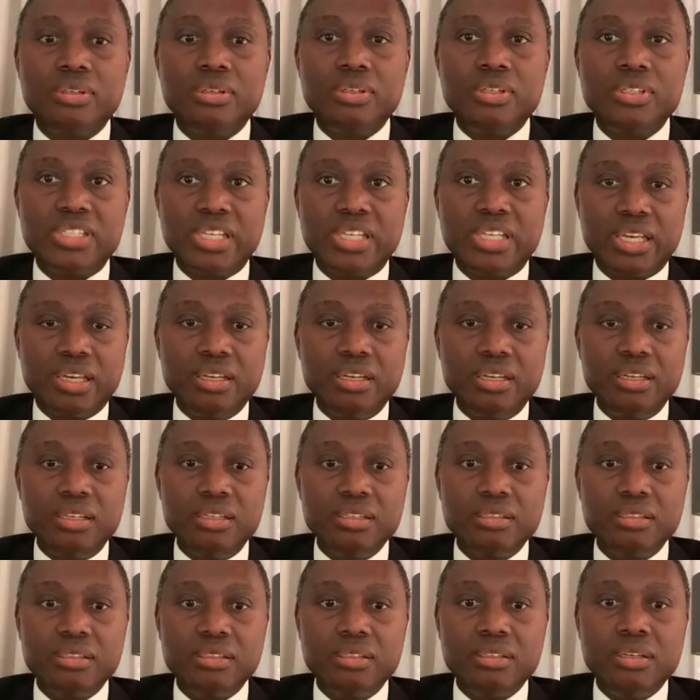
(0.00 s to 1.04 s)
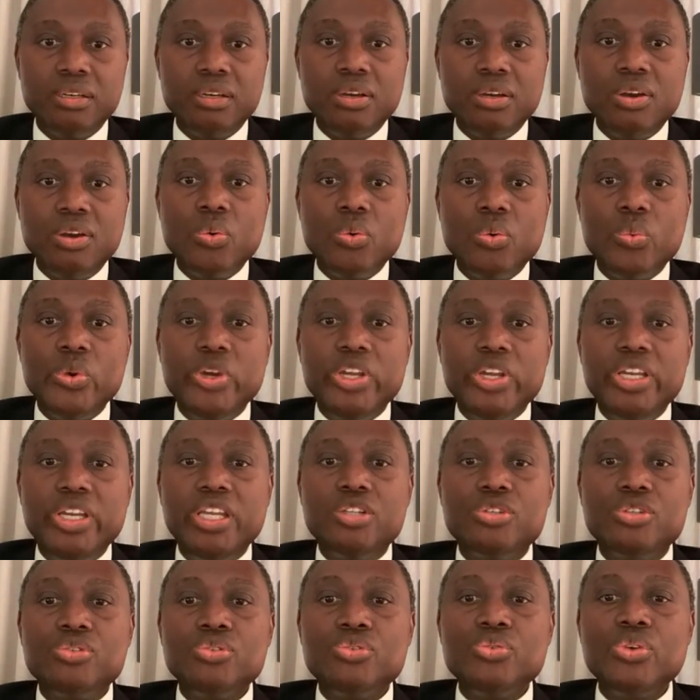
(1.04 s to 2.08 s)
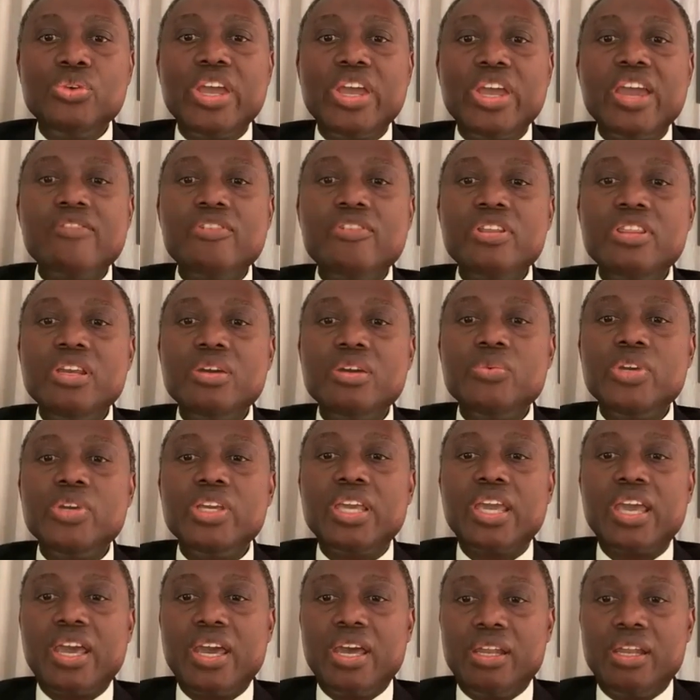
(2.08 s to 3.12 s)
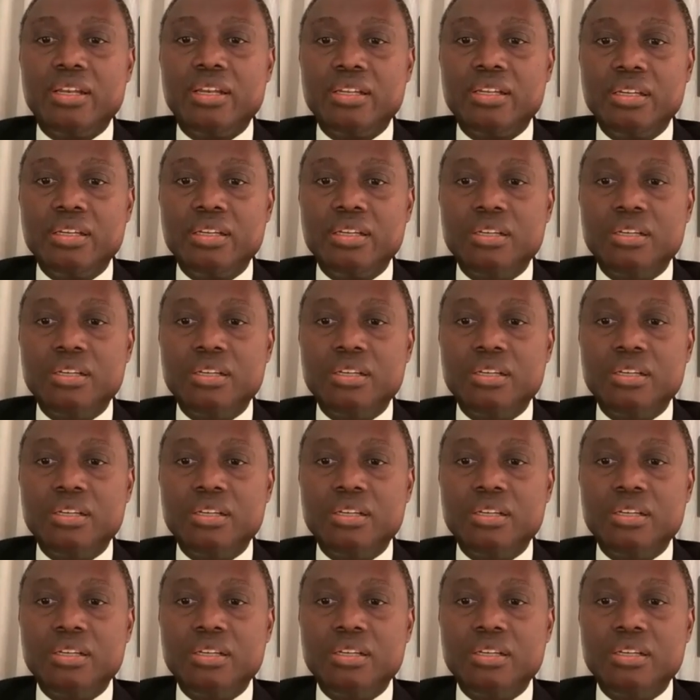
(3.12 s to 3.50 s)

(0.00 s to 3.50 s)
Second, we need to do everything we can